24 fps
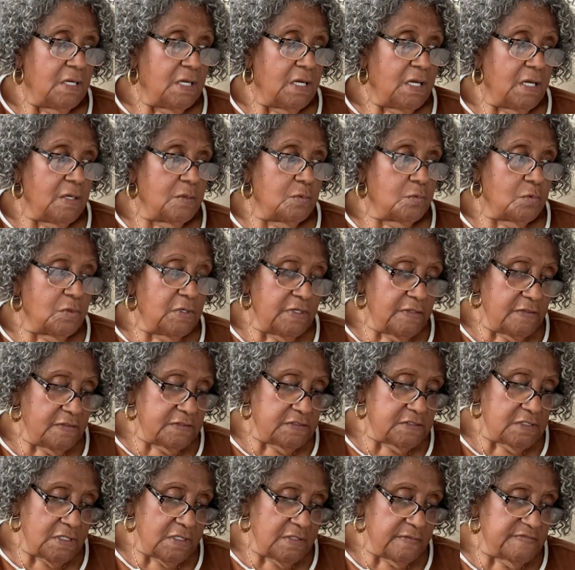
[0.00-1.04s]
And one of the
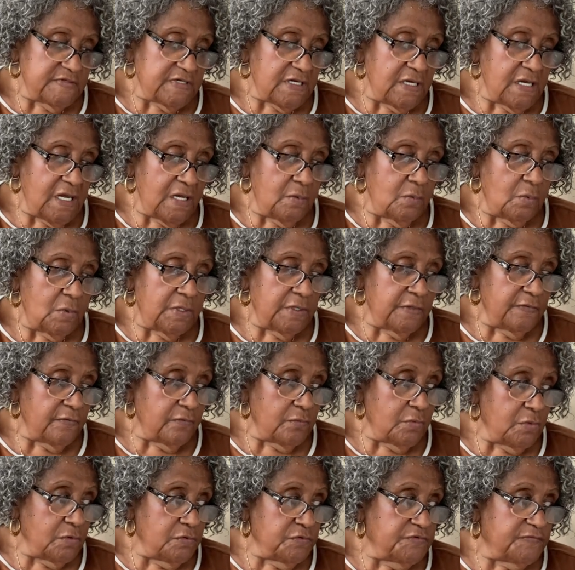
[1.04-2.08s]
times I had one of the
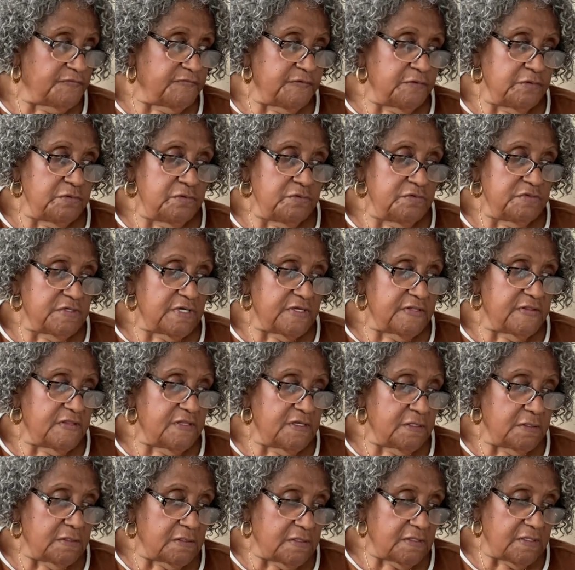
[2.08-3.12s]
worst flus, I
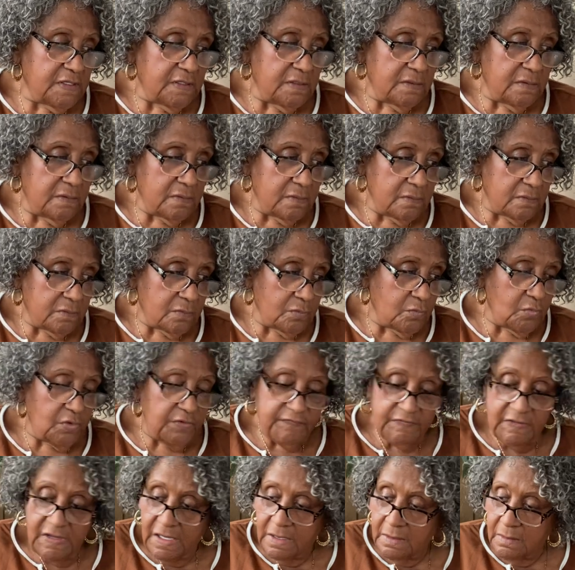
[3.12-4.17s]
think, that
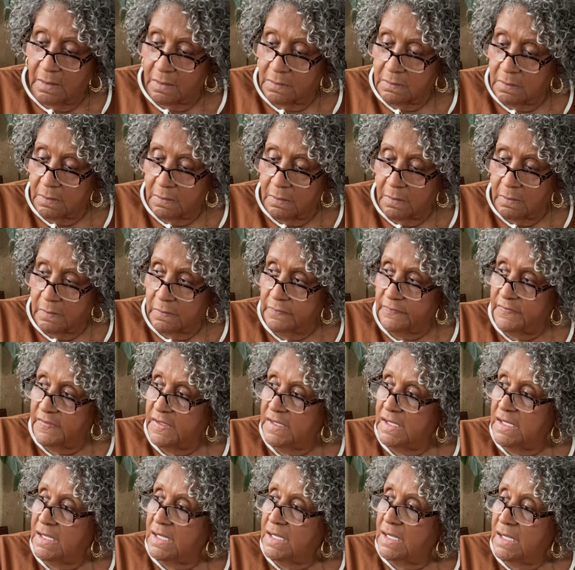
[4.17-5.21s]
we've had on Earth,
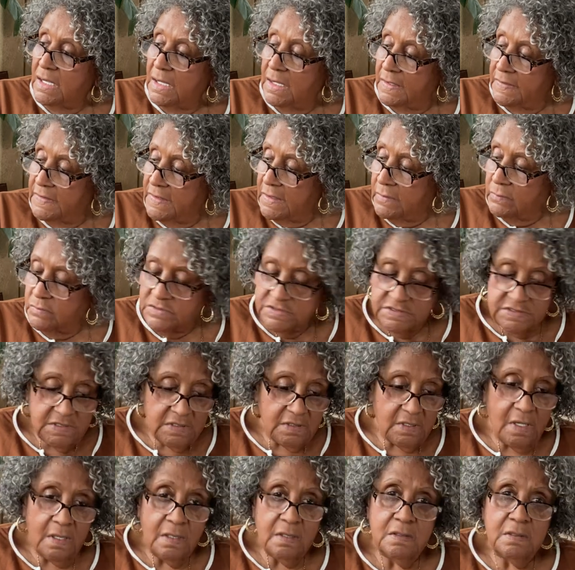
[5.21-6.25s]
and that was
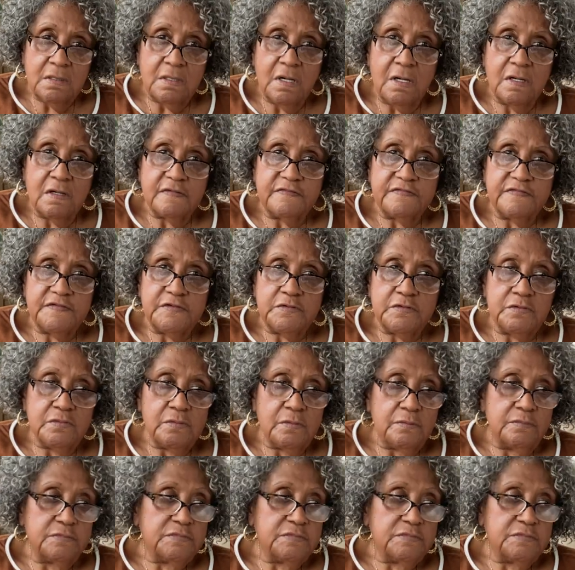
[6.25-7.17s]
the Hong Kong flu.